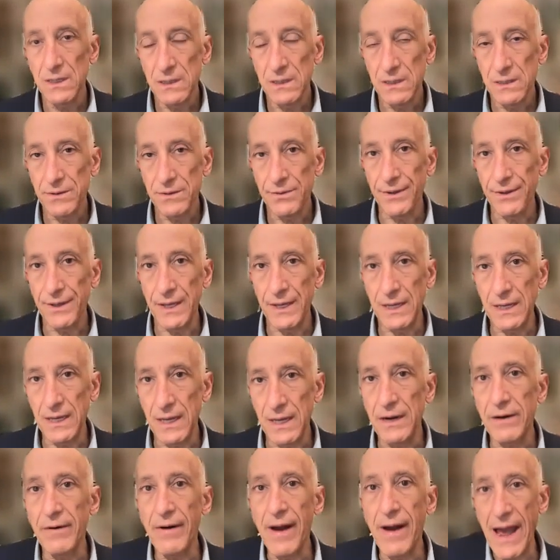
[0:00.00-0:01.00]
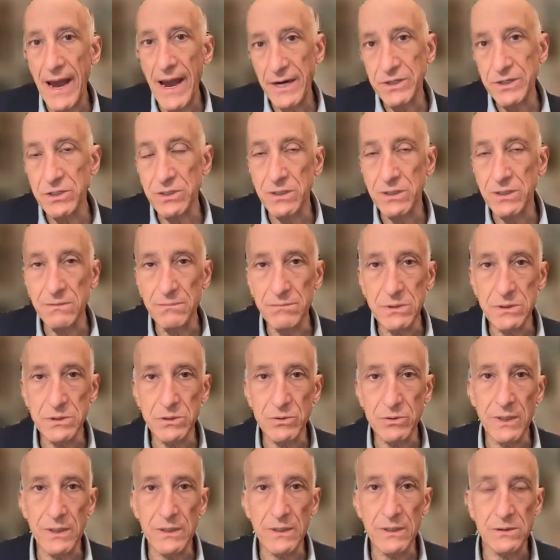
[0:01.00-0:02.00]
the interaction
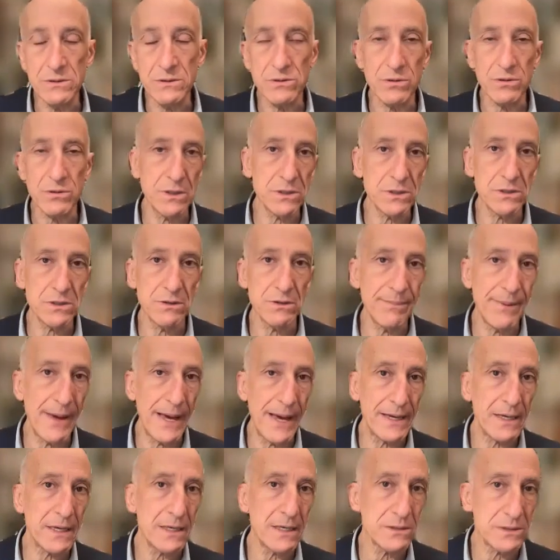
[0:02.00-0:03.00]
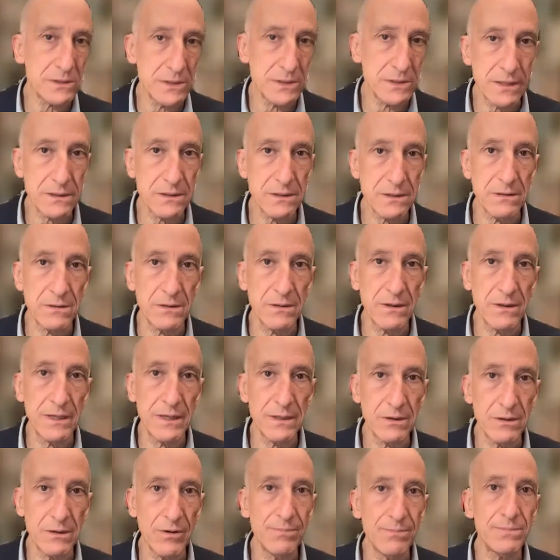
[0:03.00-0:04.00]
between the traditional banking sector and
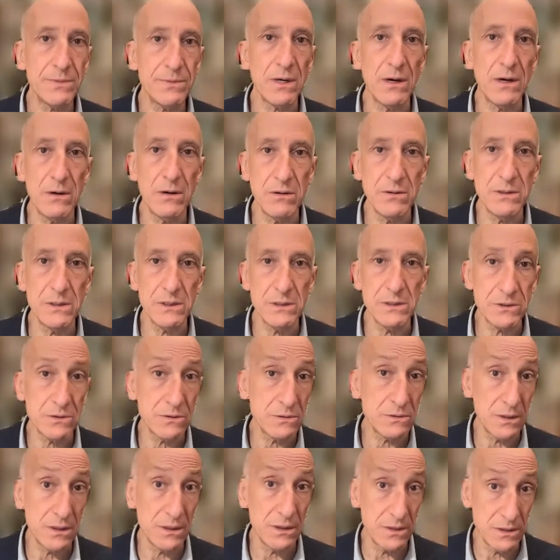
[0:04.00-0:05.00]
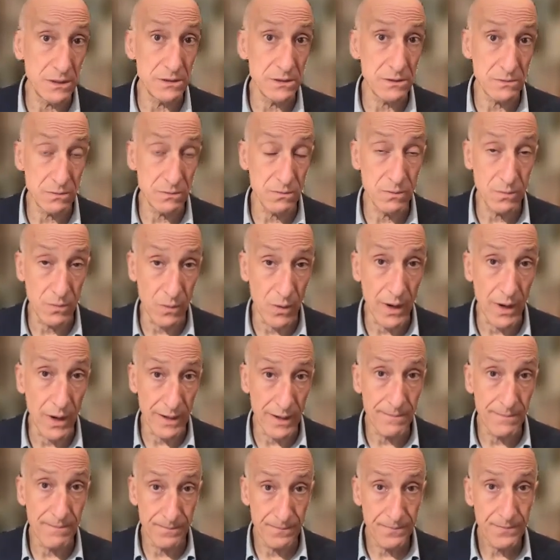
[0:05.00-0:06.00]
crypto is what
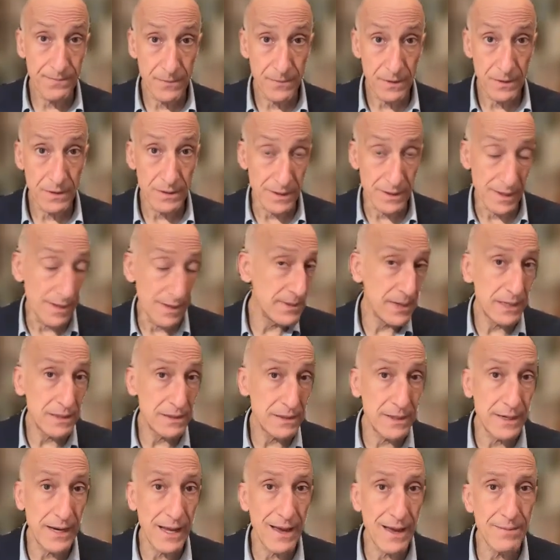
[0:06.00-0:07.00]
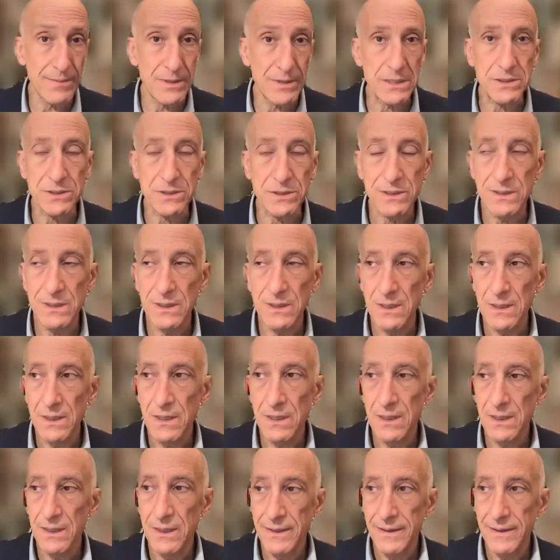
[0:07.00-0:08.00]
limited the damage.
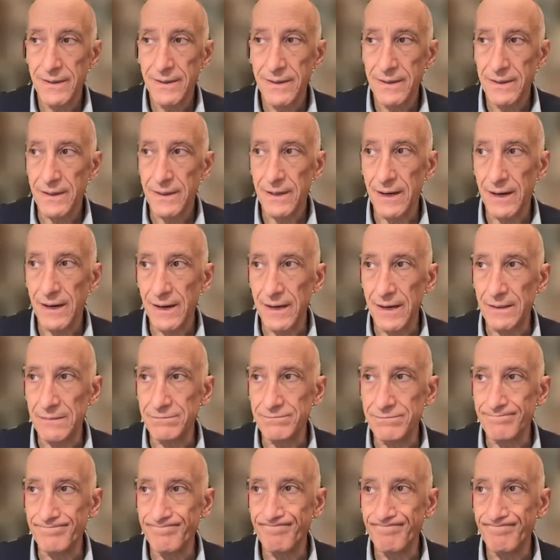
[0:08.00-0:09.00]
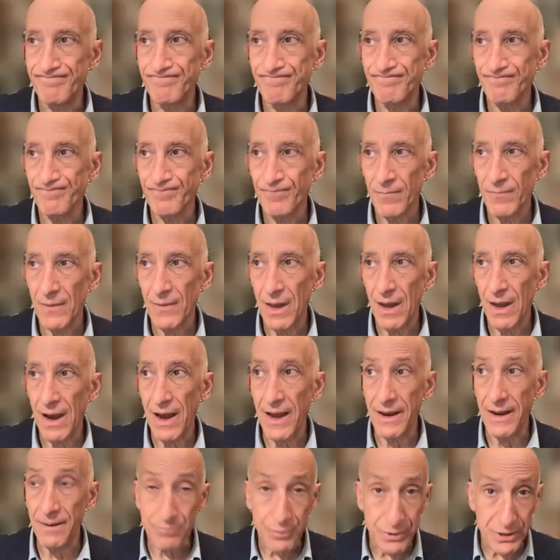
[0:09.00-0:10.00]
I
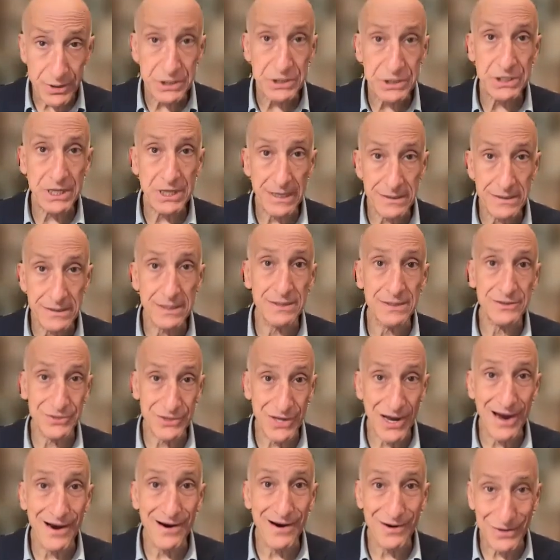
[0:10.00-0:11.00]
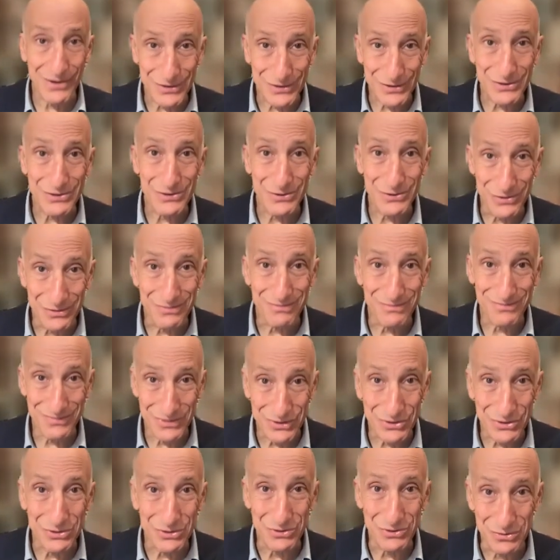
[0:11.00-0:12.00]
appreciate the desire to
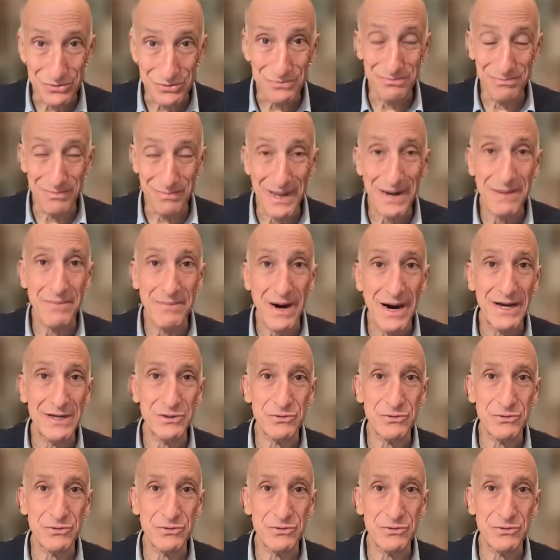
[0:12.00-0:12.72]
minimize